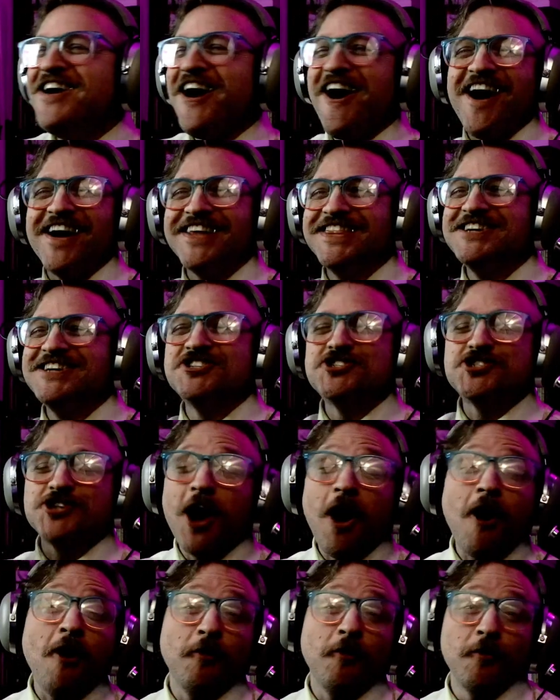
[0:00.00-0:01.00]
on this
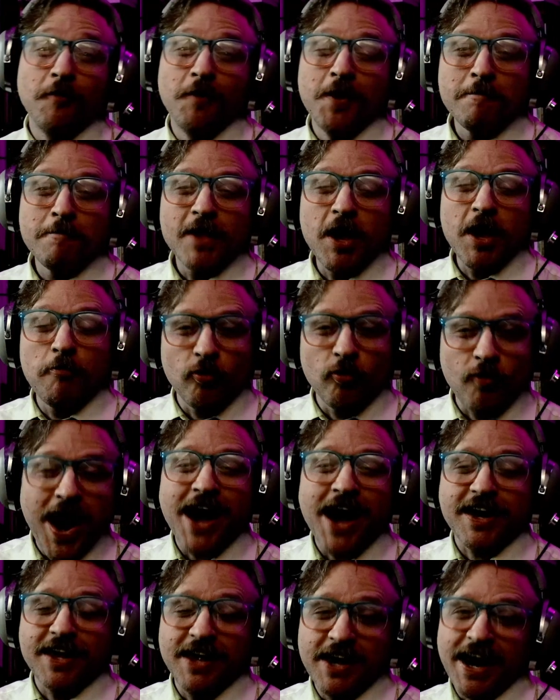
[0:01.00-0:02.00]
show. And we're
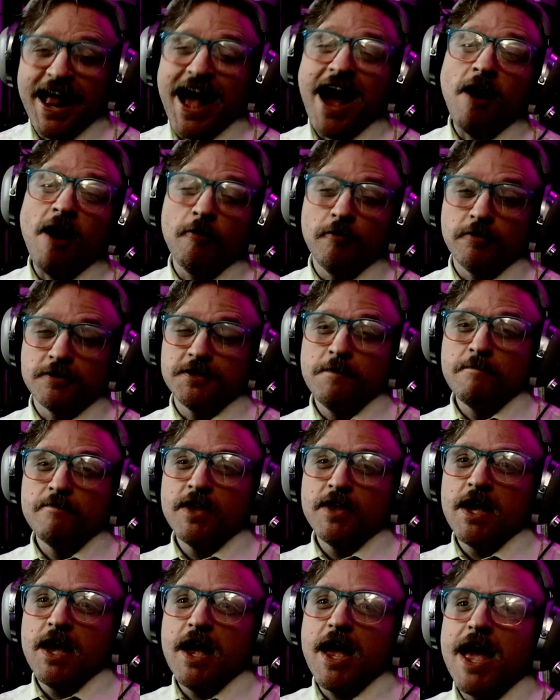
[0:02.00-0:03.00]
rocking it out.
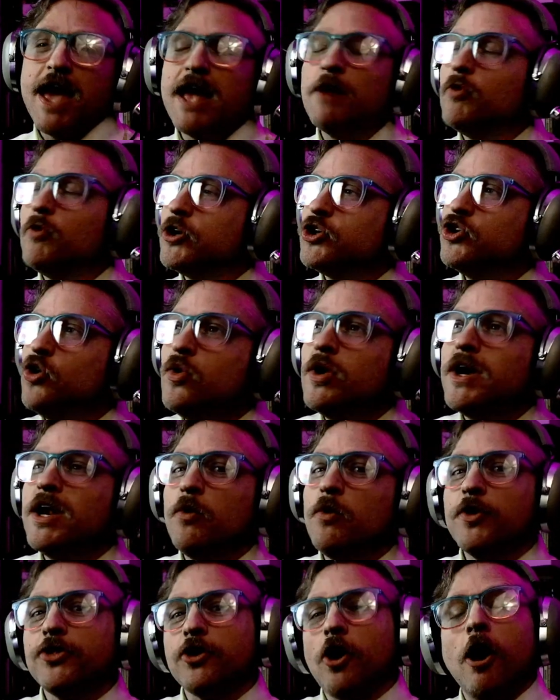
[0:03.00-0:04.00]
And we're doing it
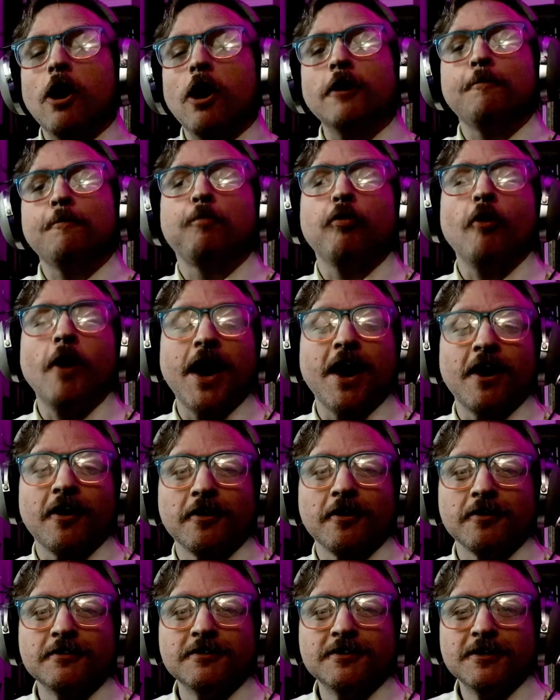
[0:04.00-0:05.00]
with a heart of
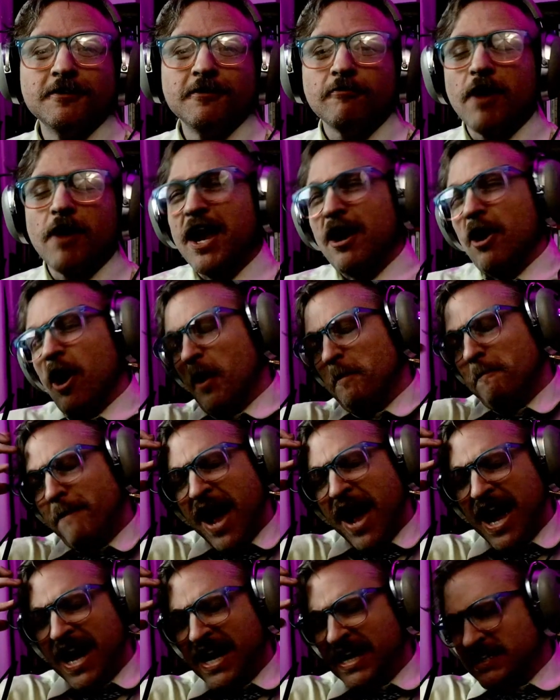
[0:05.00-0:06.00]
prayer, right? Our
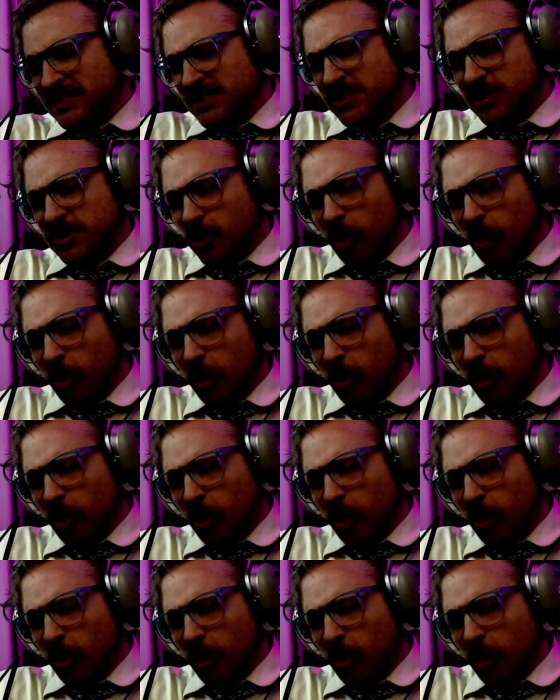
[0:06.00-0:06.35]
minds